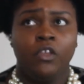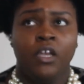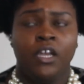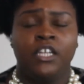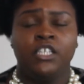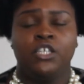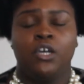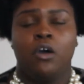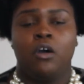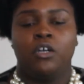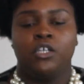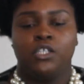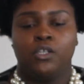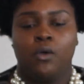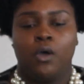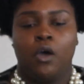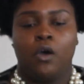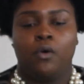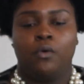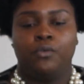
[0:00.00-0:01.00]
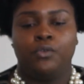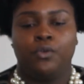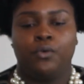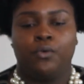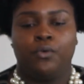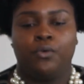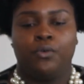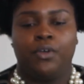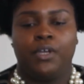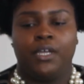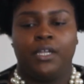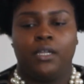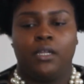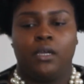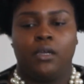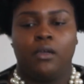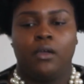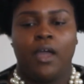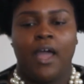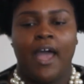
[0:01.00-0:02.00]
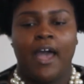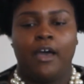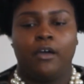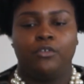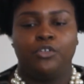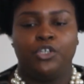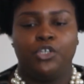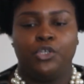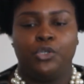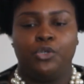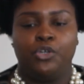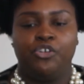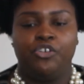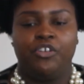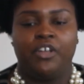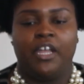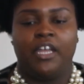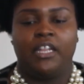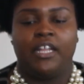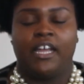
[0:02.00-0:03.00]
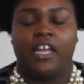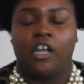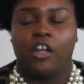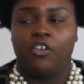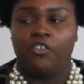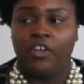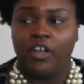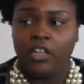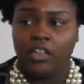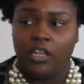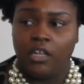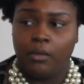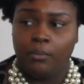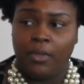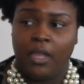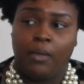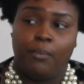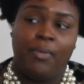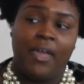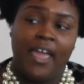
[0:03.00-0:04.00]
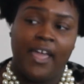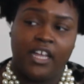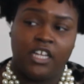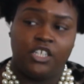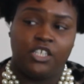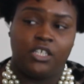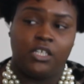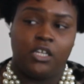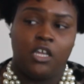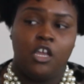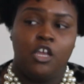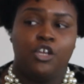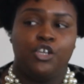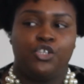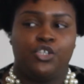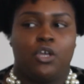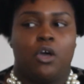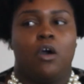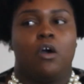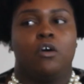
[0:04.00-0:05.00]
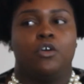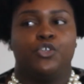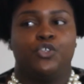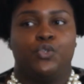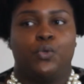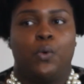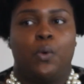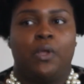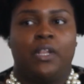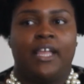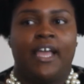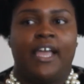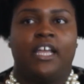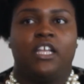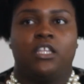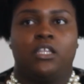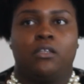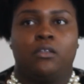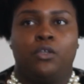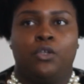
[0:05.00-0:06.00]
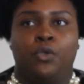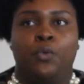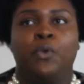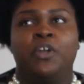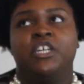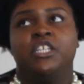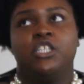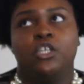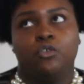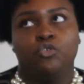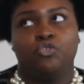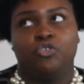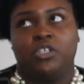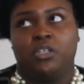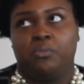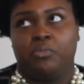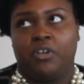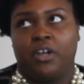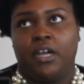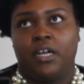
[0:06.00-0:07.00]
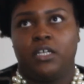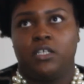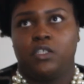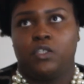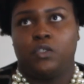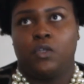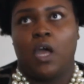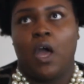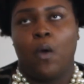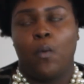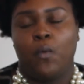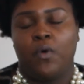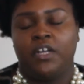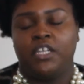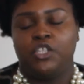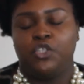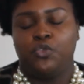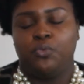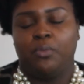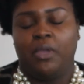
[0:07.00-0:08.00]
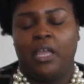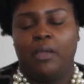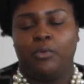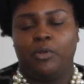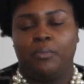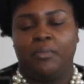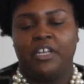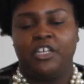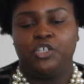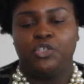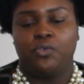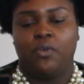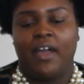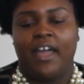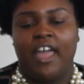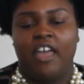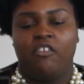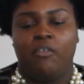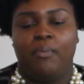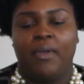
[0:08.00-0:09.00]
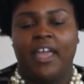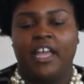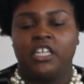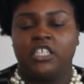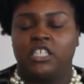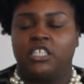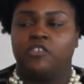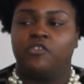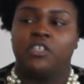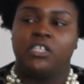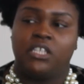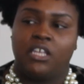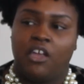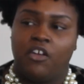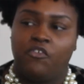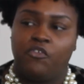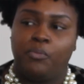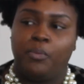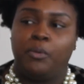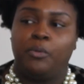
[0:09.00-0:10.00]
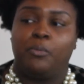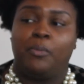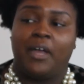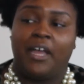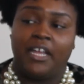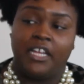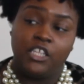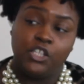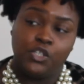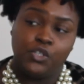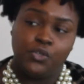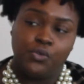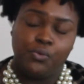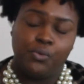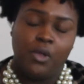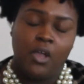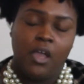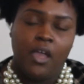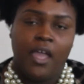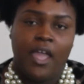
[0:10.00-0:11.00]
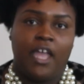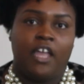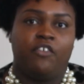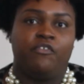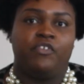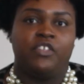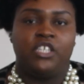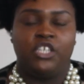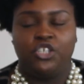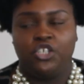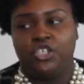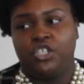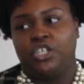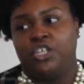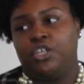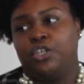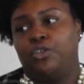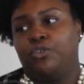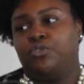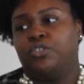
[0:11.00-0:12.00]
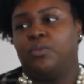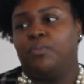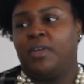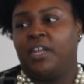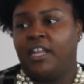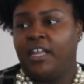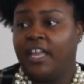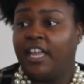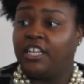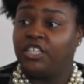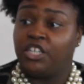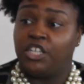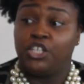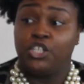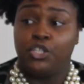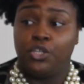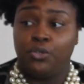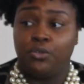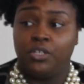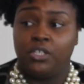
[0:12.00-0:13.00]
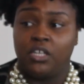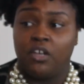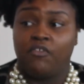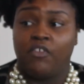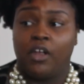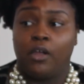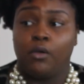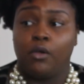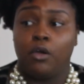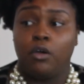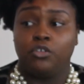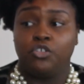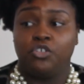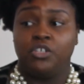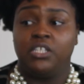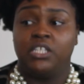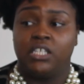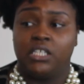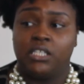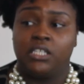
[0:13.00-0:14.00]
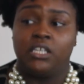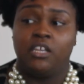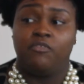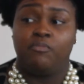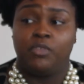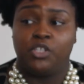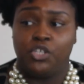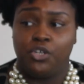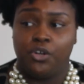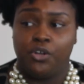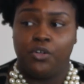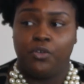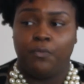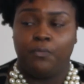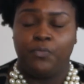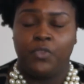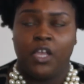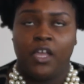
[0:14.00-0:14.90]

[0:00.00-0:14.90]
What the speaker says: And to also hone on how do you create like a curriculum and package it. So also like we're a social enterprise, so I want to be able to make sure I have a package that's for sale for people to buy into and for teachers to use to better engage their students around culturally sensitive material.